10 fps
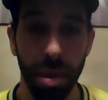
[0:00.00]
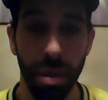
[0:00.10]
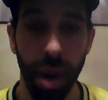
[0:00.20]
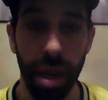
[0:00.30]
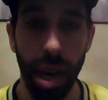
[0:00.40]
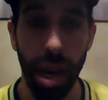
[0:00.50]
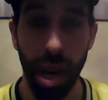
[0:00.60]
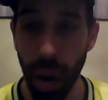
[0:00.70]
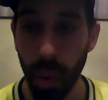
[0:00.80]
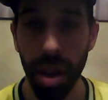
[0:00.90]
Right?
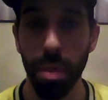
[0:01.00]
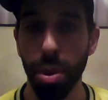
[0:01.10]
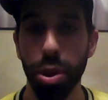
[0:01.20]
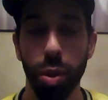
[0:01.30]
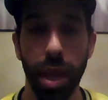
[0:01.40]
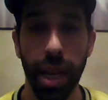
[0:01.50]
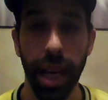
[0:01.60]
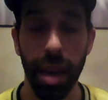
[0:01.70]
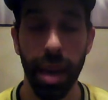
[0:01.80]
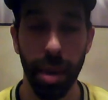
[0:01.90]
I wanted the Bulls to win that
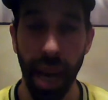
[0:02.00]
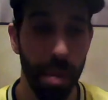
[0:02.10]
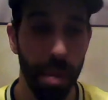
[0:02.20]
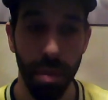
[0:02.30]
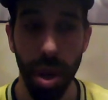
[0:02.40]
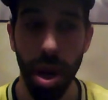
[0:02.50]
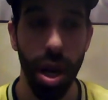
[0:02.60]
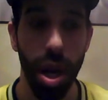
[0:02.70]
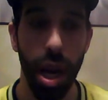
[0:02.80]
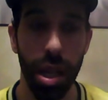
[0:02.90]
game. Like I
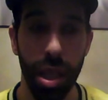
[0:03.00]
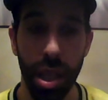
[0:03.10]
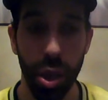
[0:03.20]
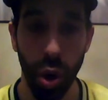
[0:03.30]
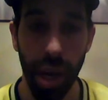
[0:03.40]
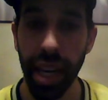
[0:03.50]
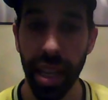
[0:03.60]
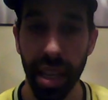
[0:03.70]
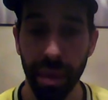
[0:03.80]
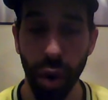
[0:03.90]
got to
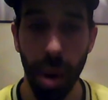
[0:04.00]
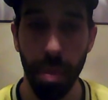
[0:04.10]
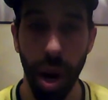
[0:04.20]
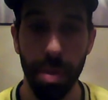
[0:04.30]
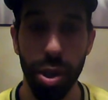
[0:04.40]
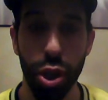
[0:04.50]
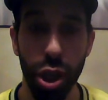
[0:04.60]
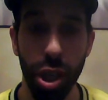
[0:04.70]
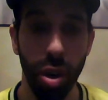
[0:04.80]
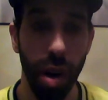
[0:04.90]
give props to
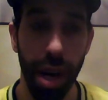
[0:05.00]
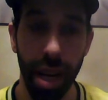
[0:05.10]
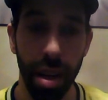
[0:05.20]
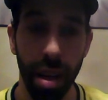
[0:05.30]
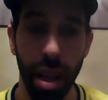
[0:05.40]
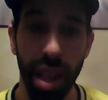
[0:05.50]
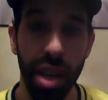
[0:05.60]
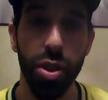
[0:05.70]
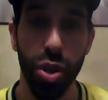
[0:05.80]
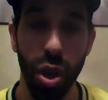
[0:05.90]
Gino, and they
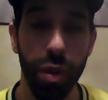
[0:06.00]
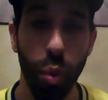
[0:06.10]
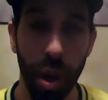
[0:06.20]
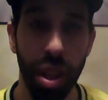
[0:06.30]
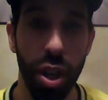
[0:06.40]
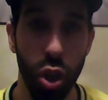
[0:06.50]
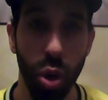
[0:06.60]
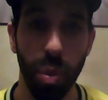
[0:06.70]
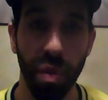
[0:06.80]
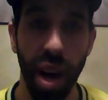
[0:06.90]
deserve to win. They showed
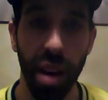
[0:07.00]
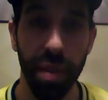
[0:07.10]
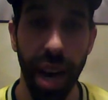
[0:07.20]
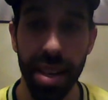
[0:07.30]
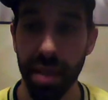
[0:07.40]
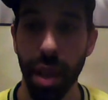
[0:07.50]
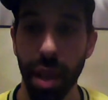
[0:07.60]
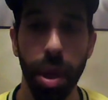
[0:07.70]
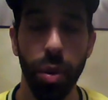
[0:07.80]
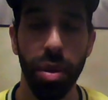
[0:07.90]
up with 5 guys. If they
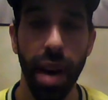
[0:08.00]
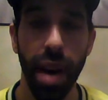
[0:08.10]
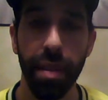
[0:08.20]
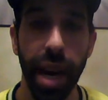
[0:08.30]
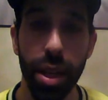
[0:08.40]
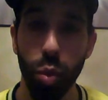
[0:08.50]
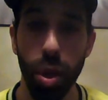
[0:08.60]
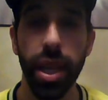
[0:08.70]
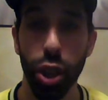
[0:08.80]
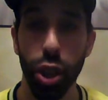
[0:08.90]
play with 5 guys,
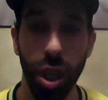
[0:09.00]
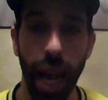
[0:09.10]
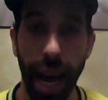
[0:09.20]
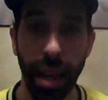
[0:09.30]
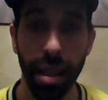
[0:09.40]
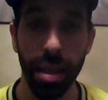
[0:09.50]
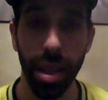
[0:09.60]
we get shellacked.